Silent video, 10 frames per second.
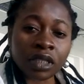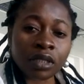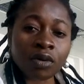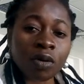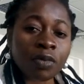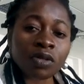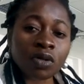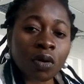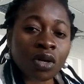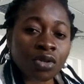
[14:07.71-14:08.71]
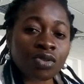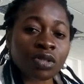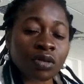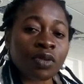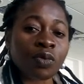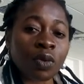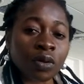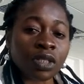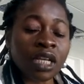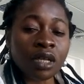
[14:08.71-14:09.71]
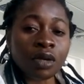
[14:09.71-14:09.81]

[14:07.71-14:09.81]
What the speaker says: in almost all countries of the world.